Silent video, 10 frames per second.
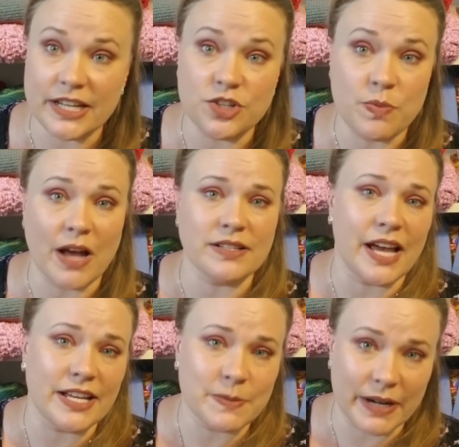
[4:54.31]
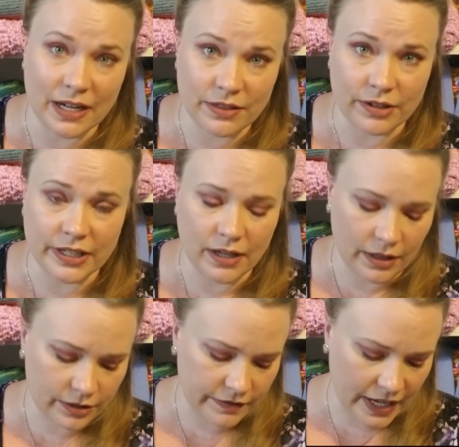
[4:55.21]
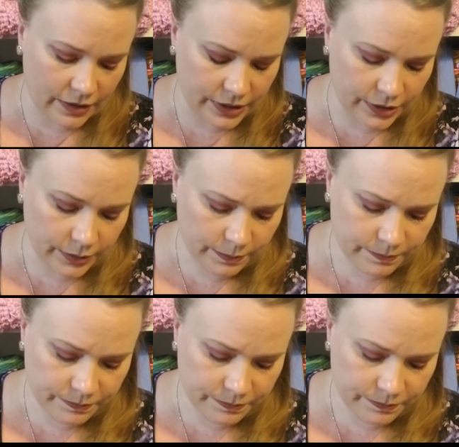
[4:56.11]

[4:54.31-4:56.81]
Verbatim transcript: Each box has been a $30 value.